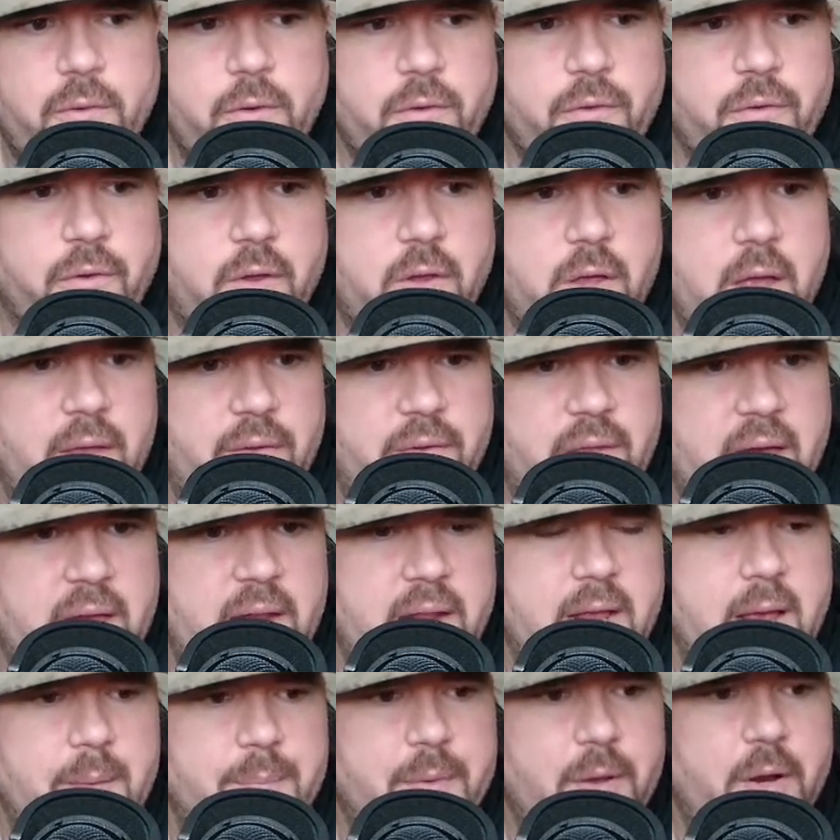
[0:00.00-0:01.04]
is
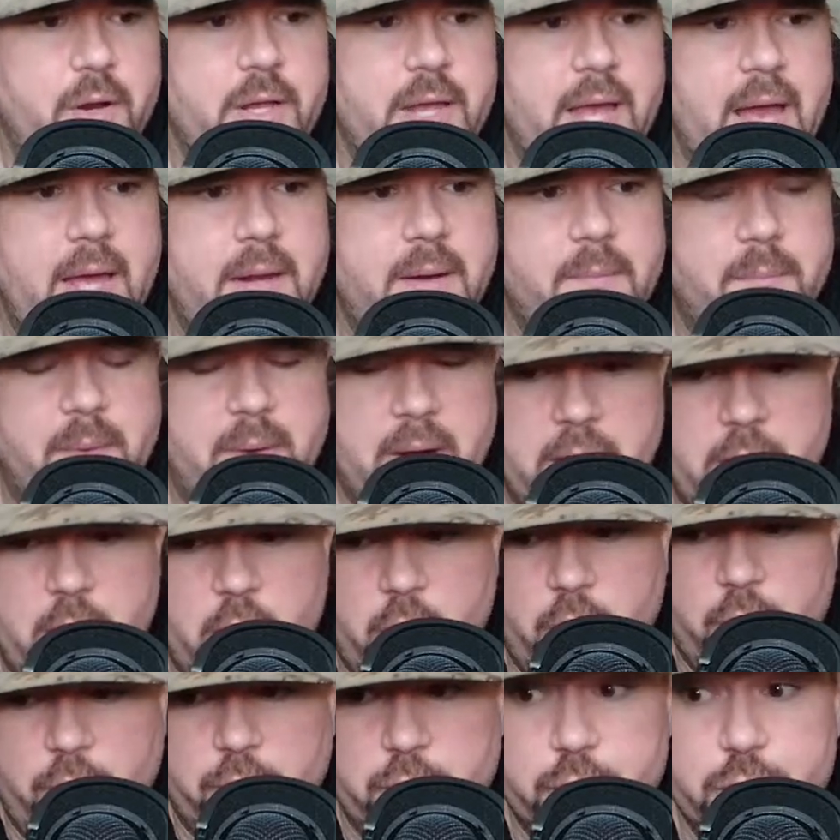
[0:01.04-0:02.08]
heading up there yet, but I
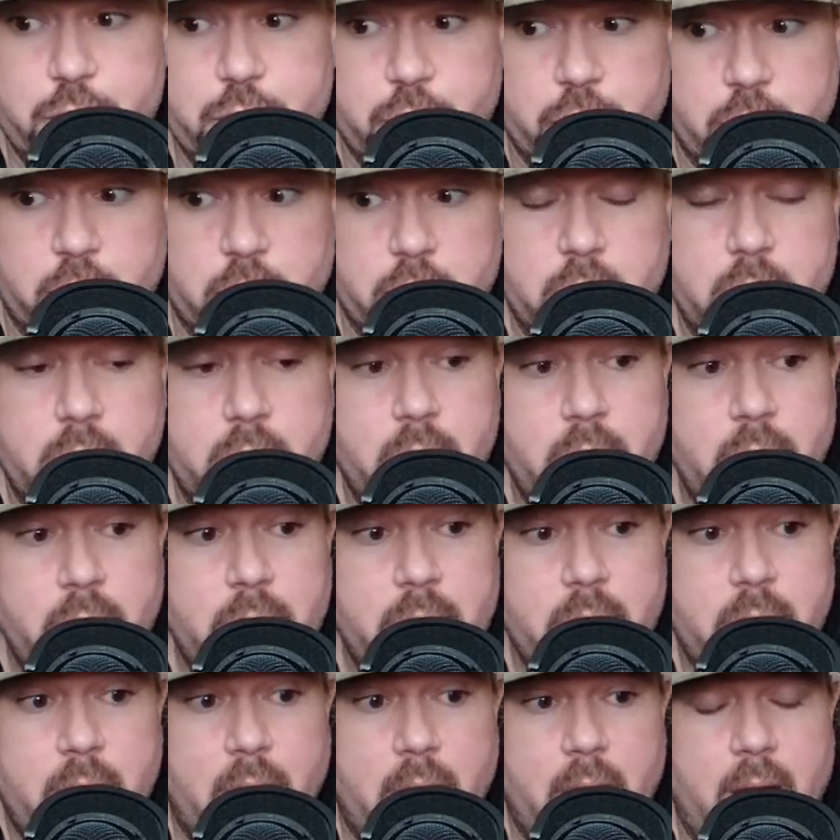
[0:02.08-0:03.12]
know for sure
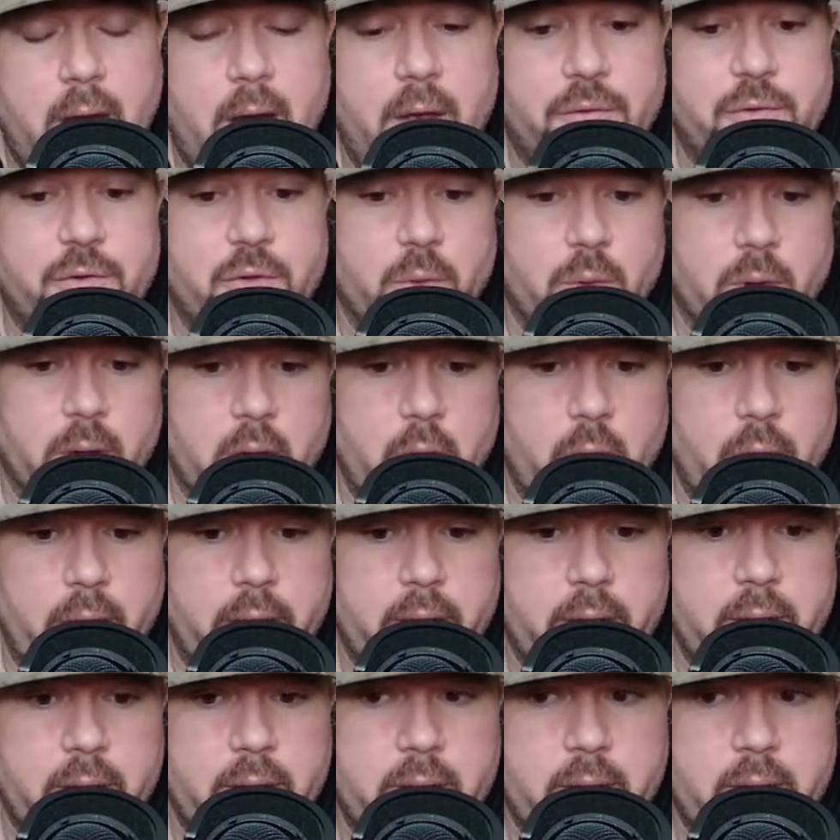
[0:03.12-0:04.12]
us two are going.